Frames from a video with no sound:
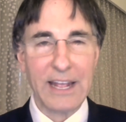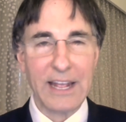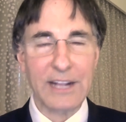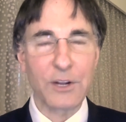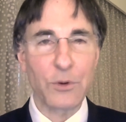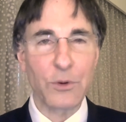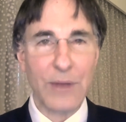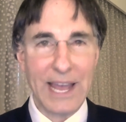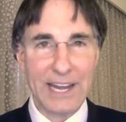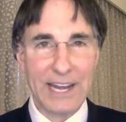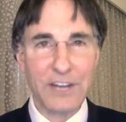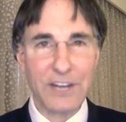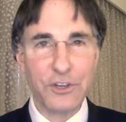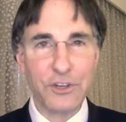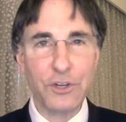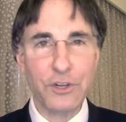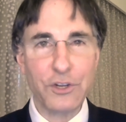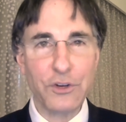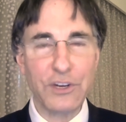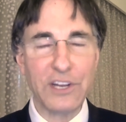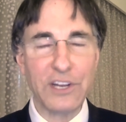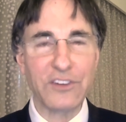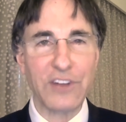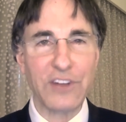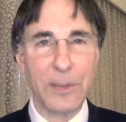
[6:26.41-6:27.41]

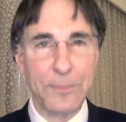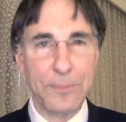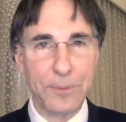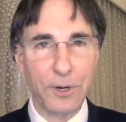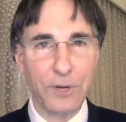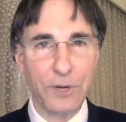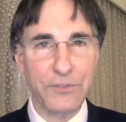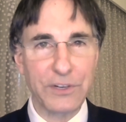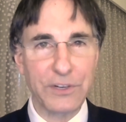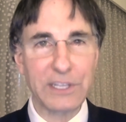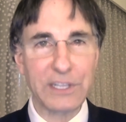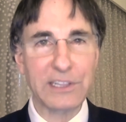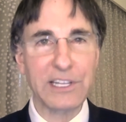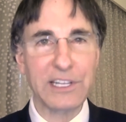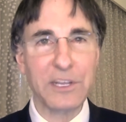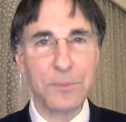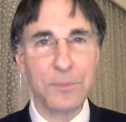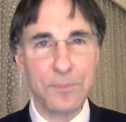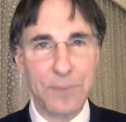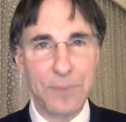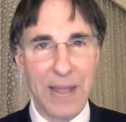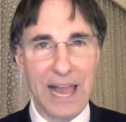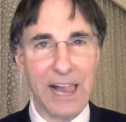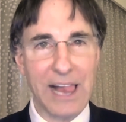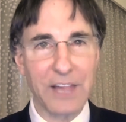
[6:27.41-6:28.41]
Gratitude is a perfectly
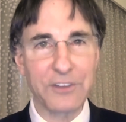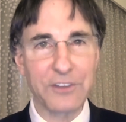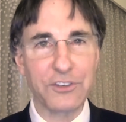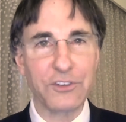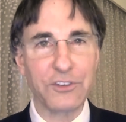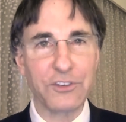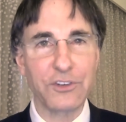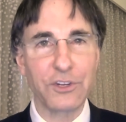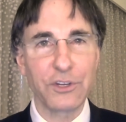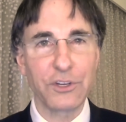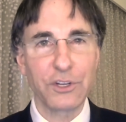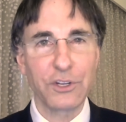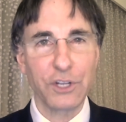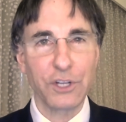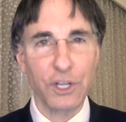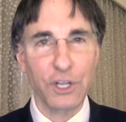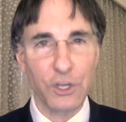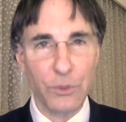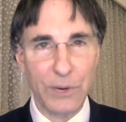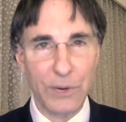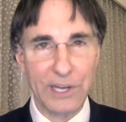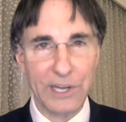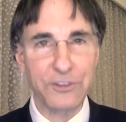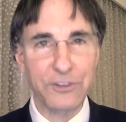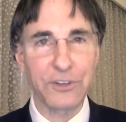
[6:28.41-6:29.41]
balanced
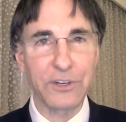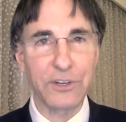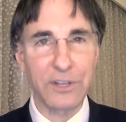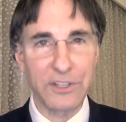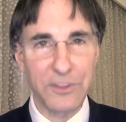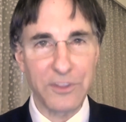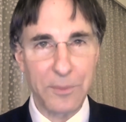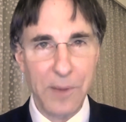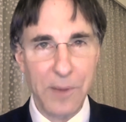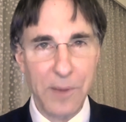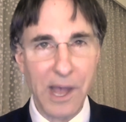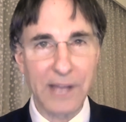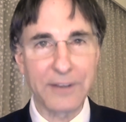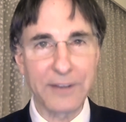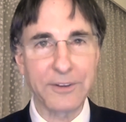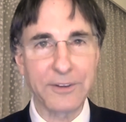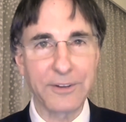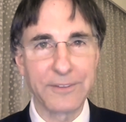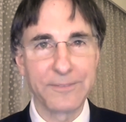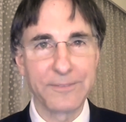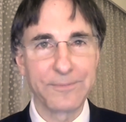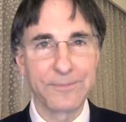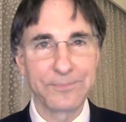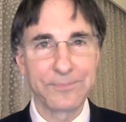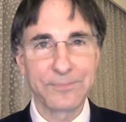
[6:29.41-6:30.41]
equation in the mind.
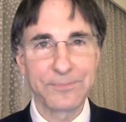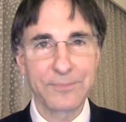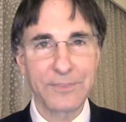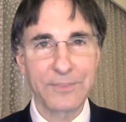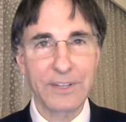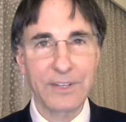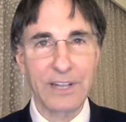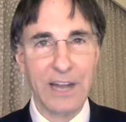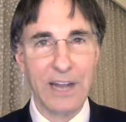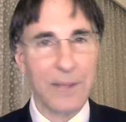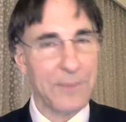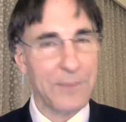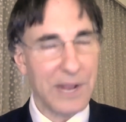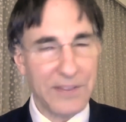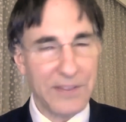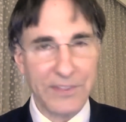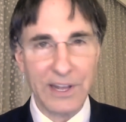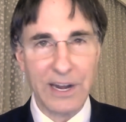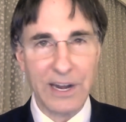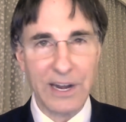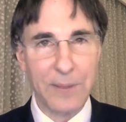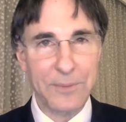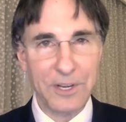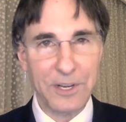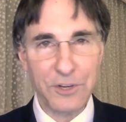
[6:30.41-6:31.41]
And I mean
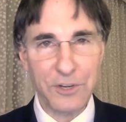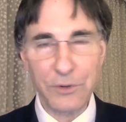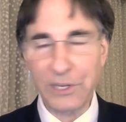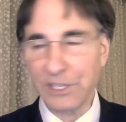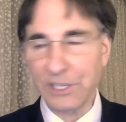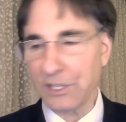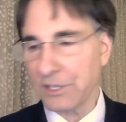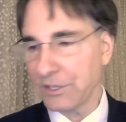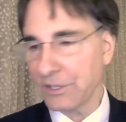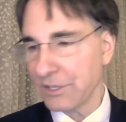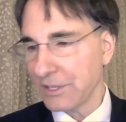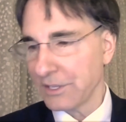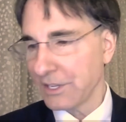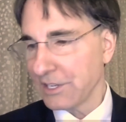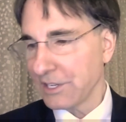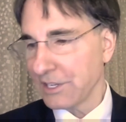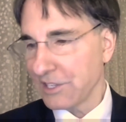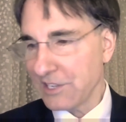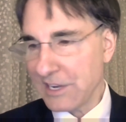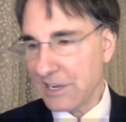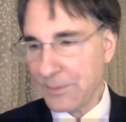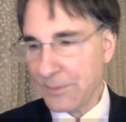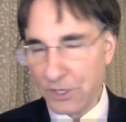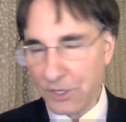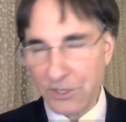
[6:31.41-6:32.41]
that. I've been doing the
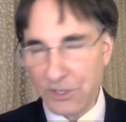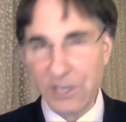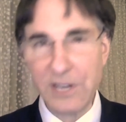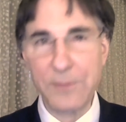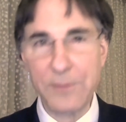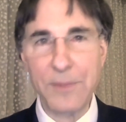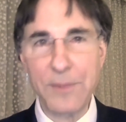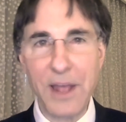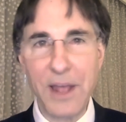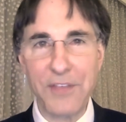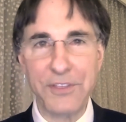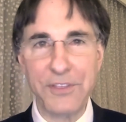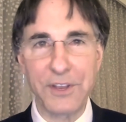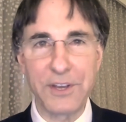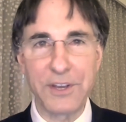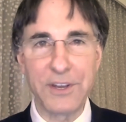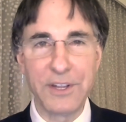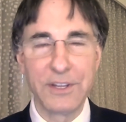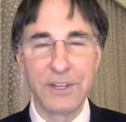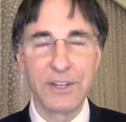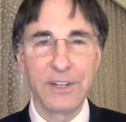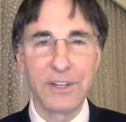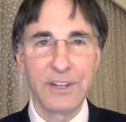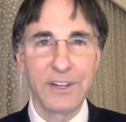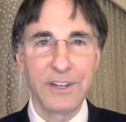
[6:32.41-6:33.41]
DeMartini method,
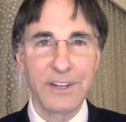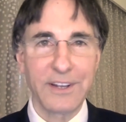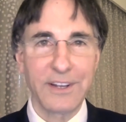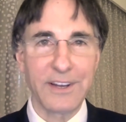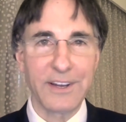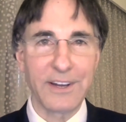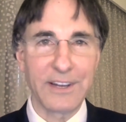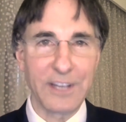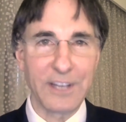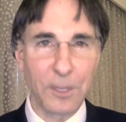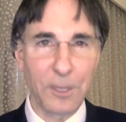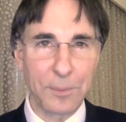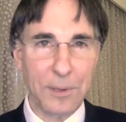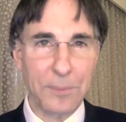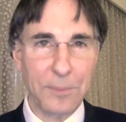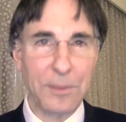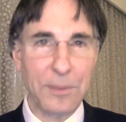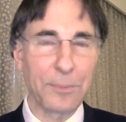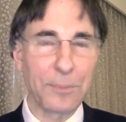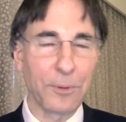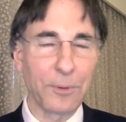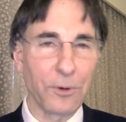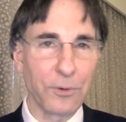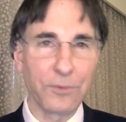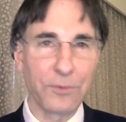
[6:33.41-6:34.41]
helping
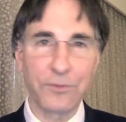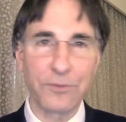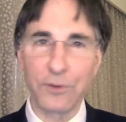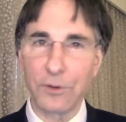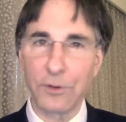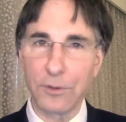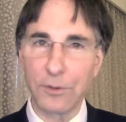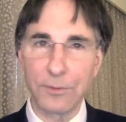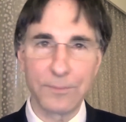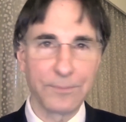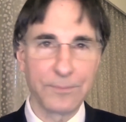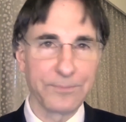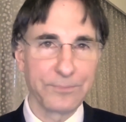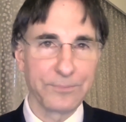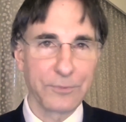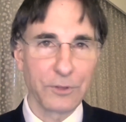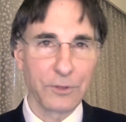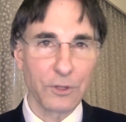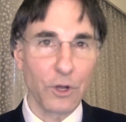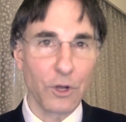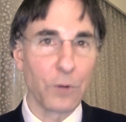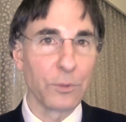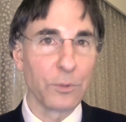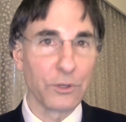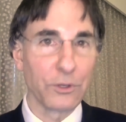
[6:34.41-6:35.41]
people for
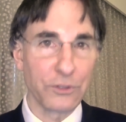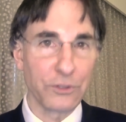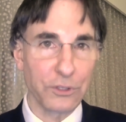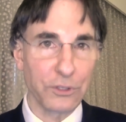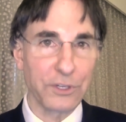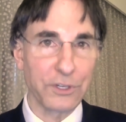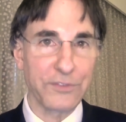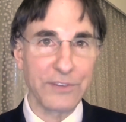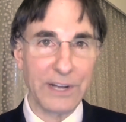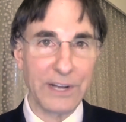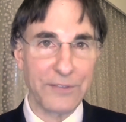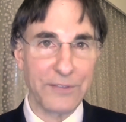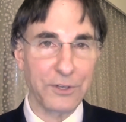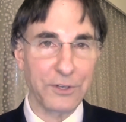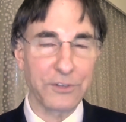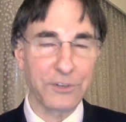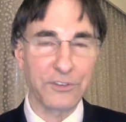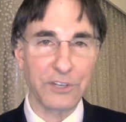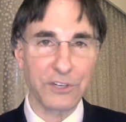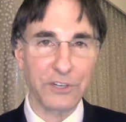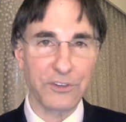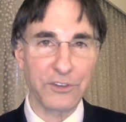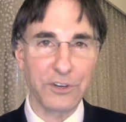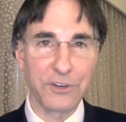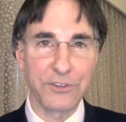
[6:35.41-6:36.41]
almost 35,
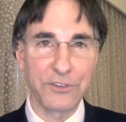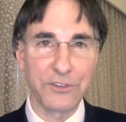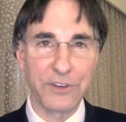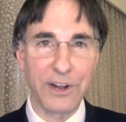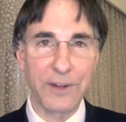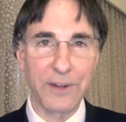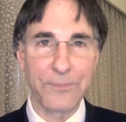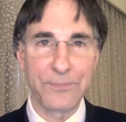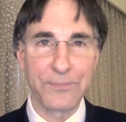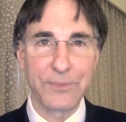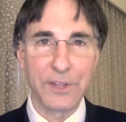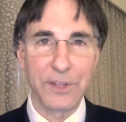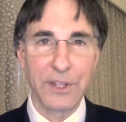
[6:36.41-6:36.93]
36 years now.